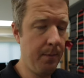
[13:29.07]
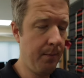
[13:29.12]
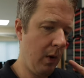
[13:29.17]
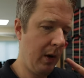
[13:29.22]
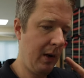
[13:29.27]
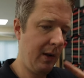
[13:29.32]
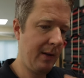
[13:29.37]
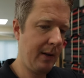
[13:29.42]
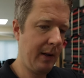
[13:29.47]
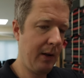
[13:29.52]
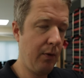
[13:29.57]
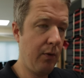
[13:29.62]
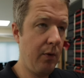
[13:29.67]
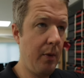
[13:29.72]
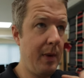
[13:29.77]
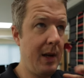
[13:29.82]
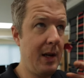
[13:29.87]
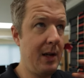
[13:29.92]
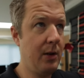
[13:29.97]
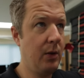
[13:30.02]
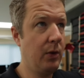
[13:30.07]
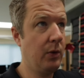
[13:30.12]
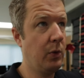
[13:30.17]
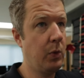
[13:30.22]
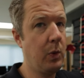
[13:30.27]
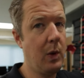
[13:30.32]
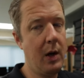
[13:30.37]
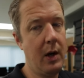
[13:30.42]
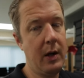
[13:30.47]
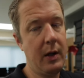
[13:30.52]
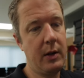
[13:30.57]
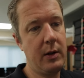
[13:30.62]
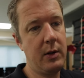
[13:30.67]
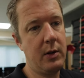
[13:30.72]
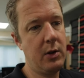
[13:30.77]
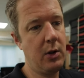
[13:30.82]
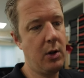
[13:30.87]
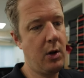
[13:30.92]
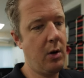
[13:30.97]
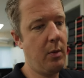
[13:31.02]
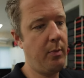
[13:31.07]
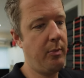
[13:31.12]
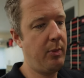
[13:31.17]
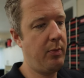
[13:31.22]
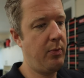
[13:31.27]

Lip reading: One is like a remedials work job